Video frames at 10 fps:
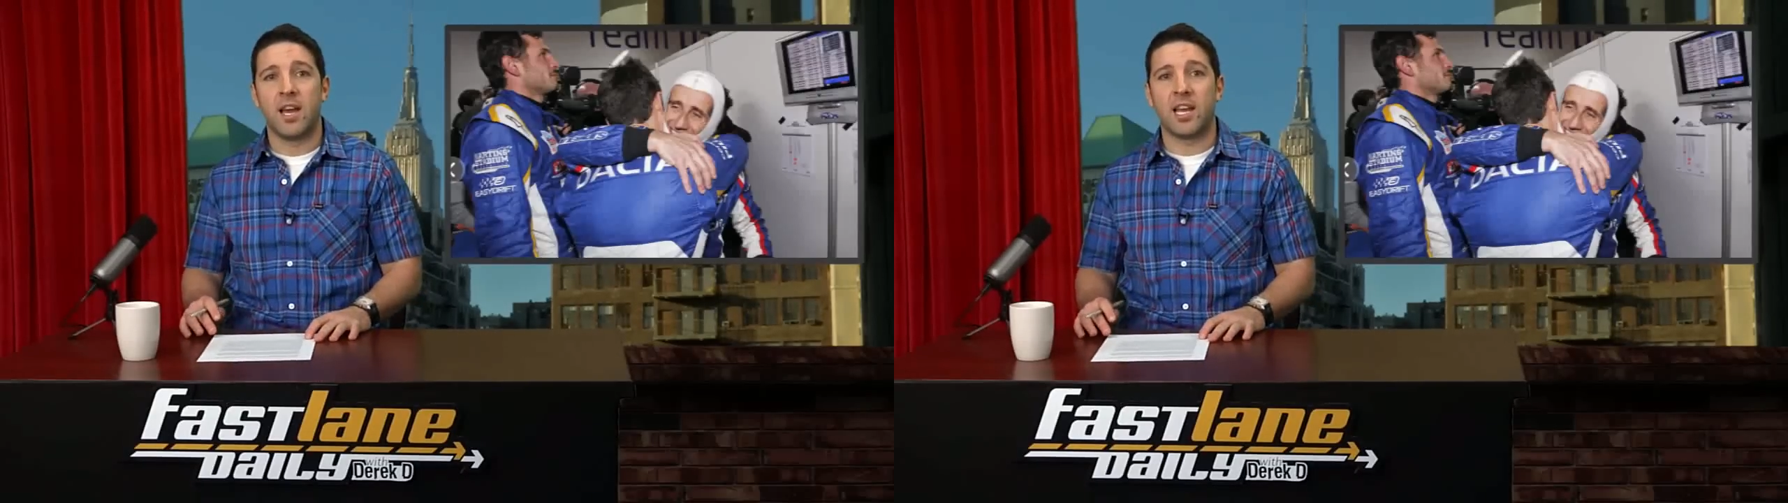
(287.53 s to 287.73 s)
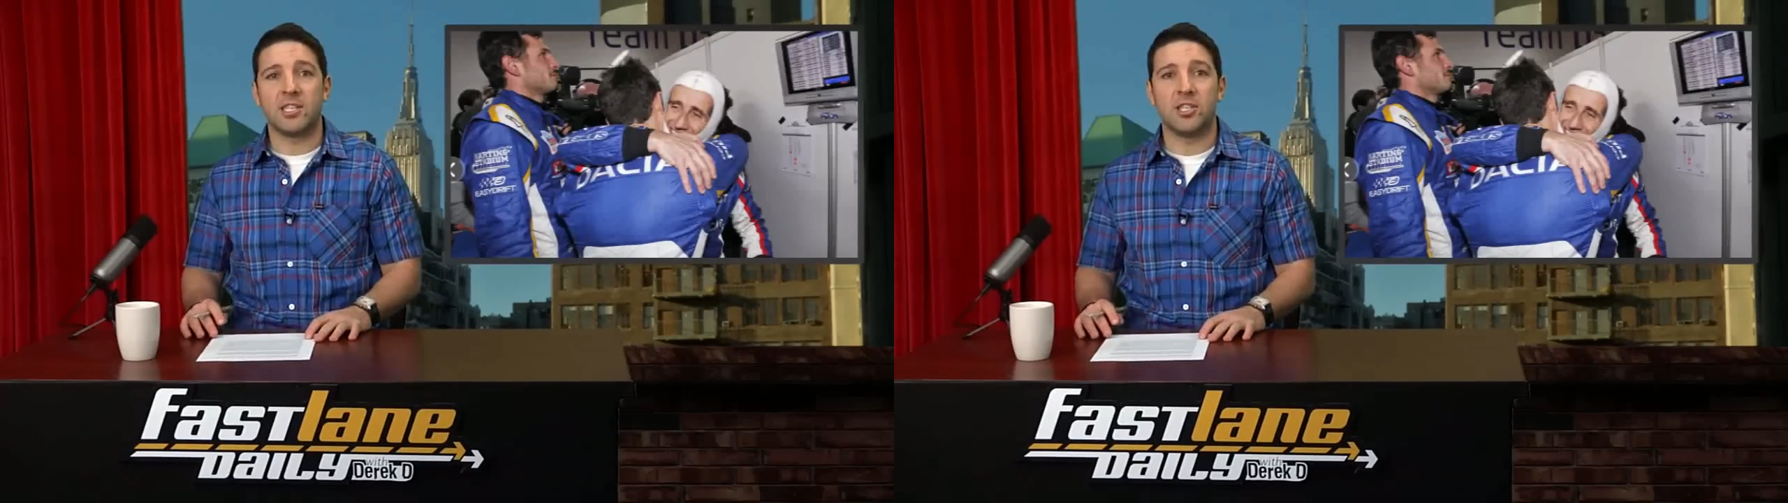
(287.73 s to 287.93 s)

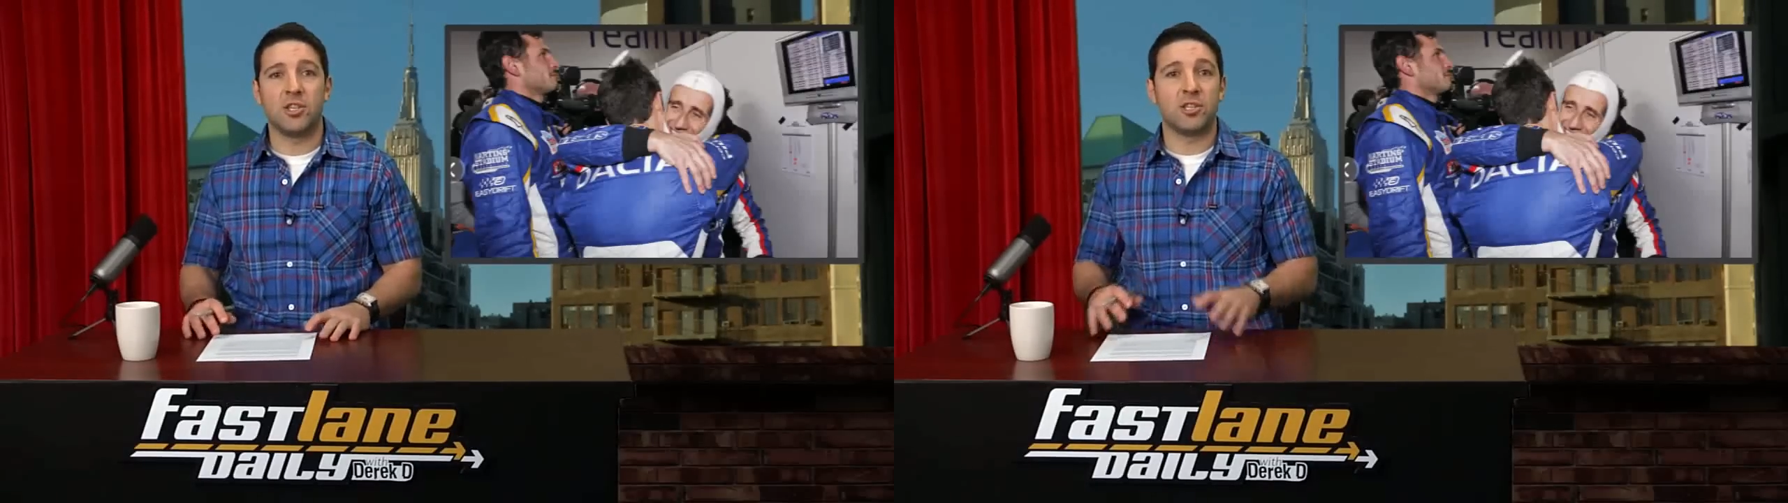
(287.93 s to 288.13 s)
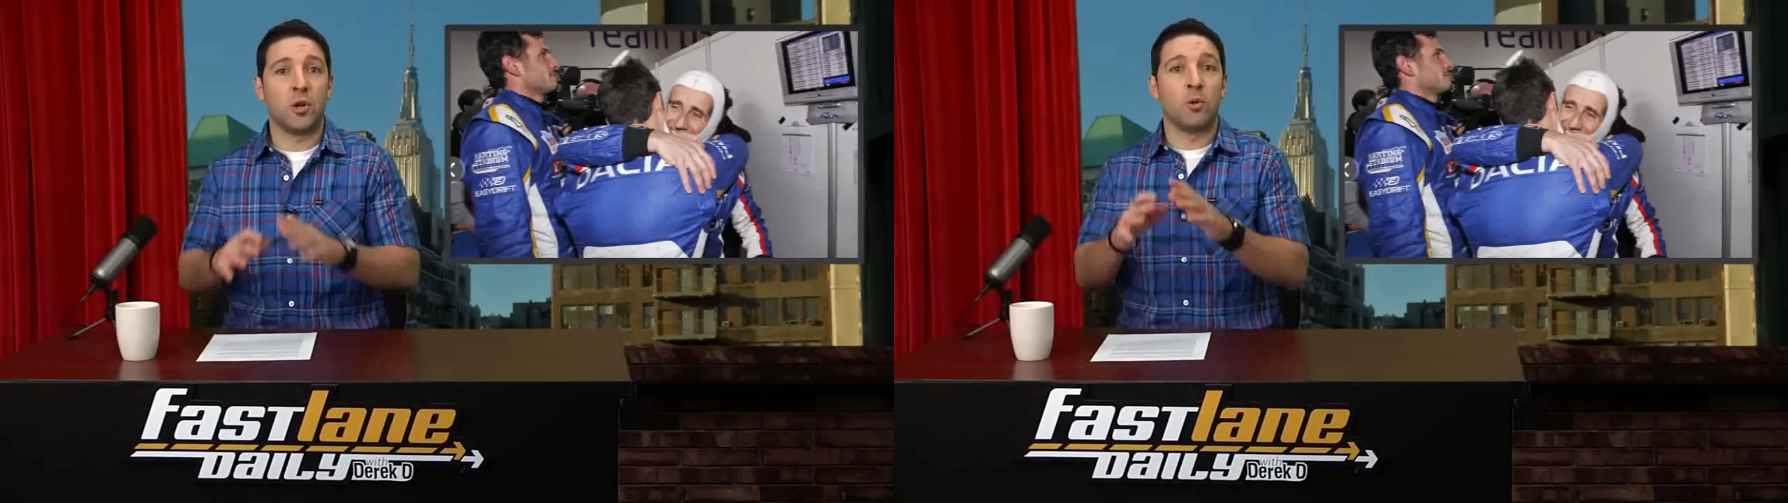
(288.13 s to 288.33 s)
I guess you
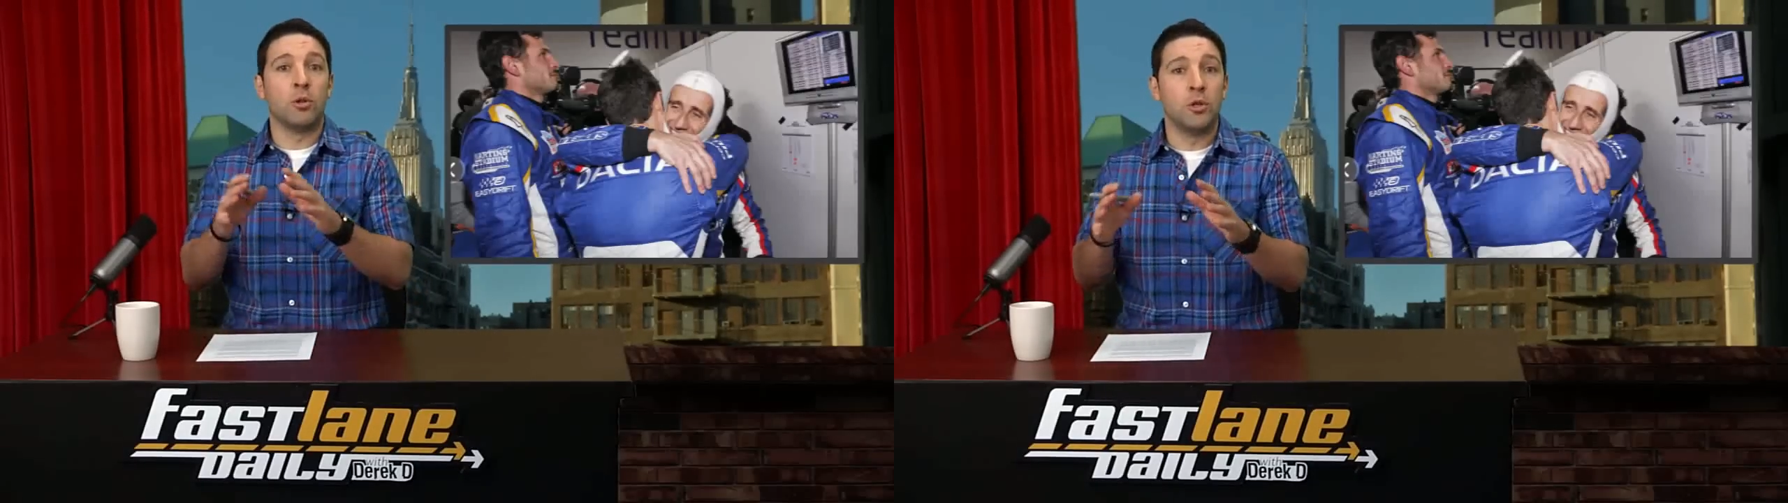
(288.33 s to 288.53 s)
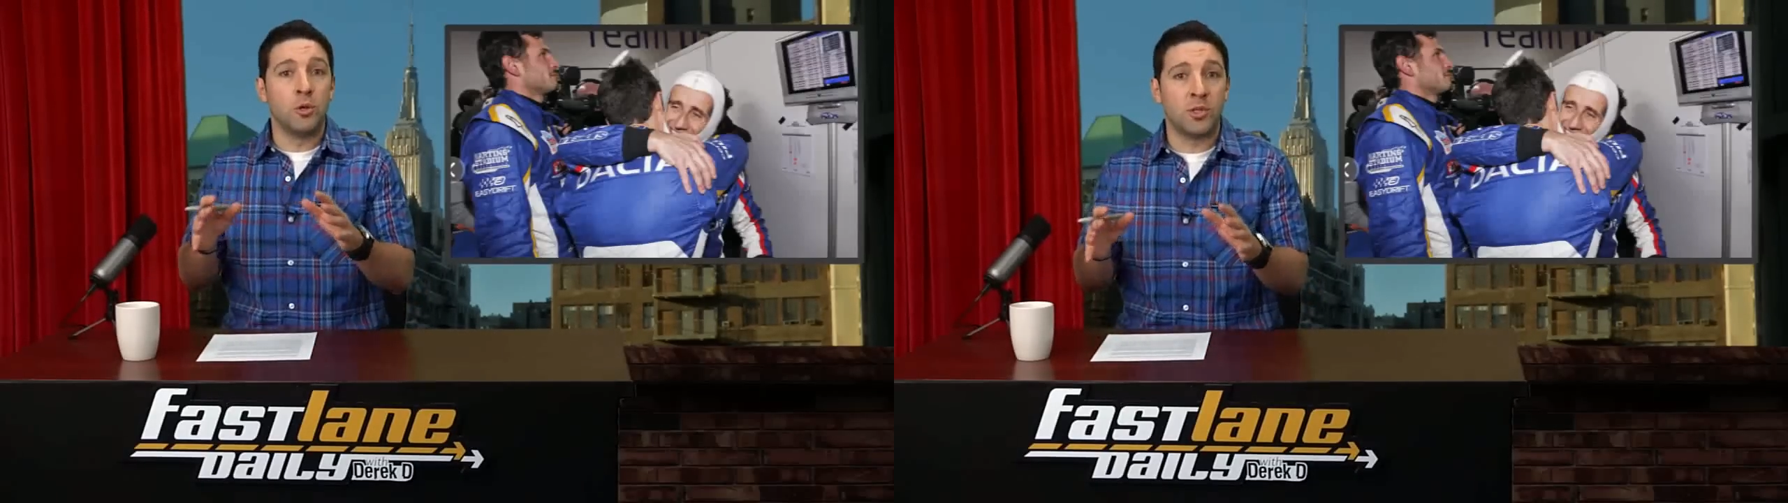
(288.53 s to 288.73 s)
just don't
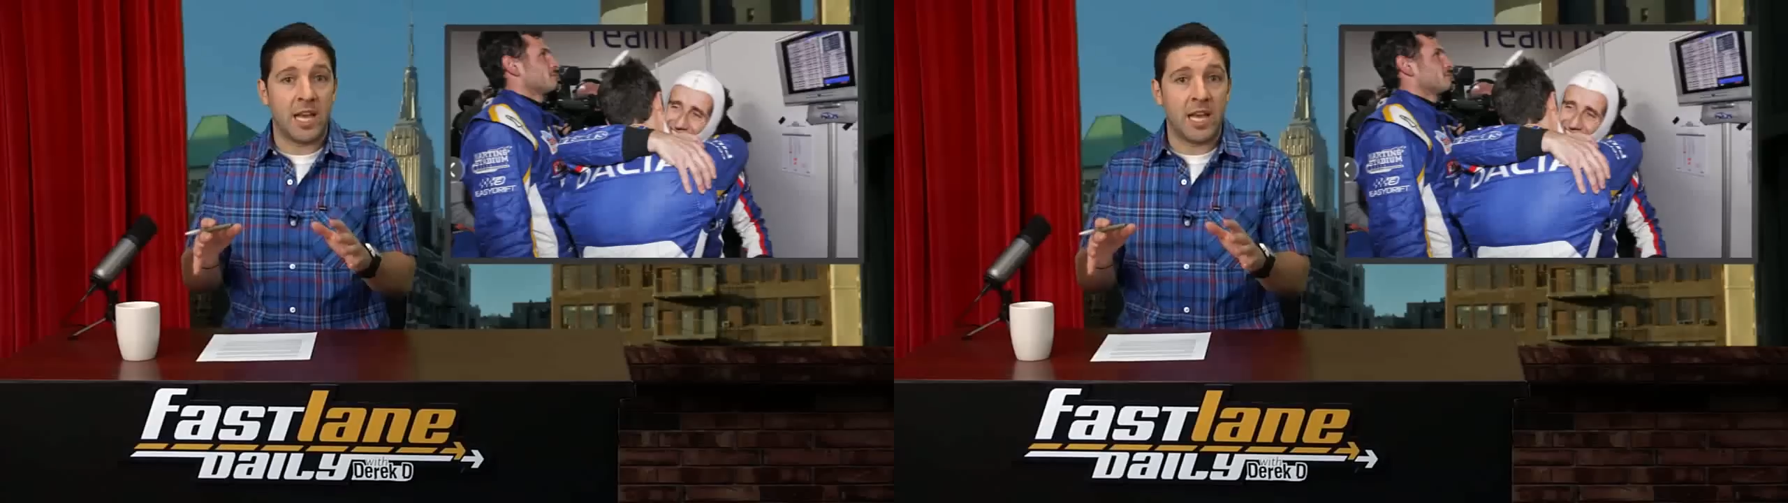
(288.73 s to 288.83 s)
lose